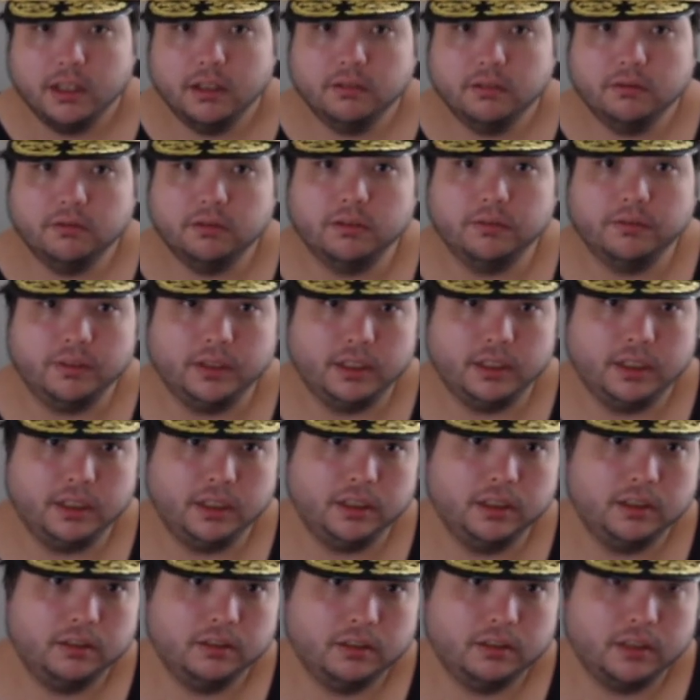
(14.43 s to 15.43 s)
For
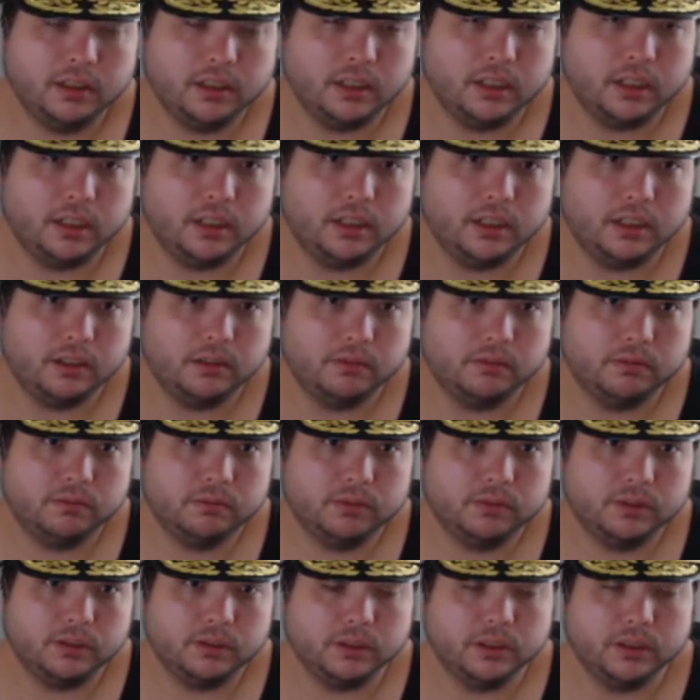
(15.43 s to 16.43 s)
me, uh,
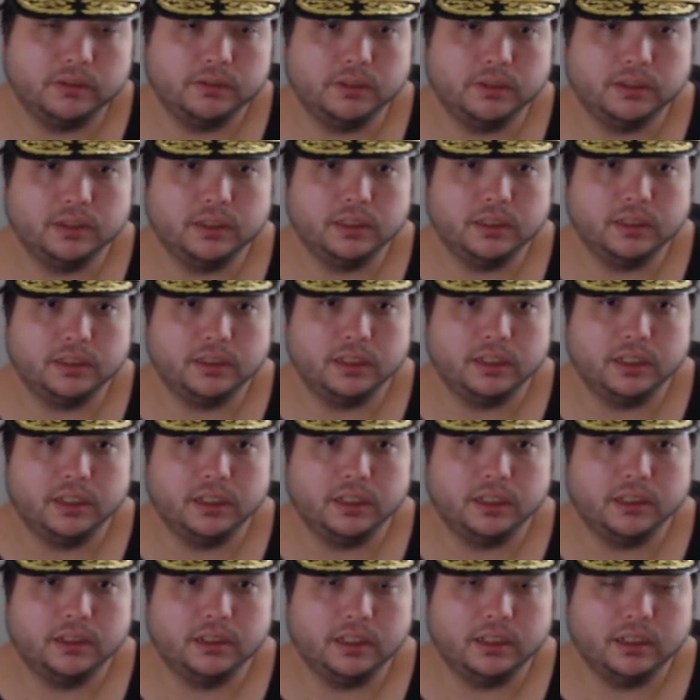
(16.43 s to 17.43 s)
for Christmas this year,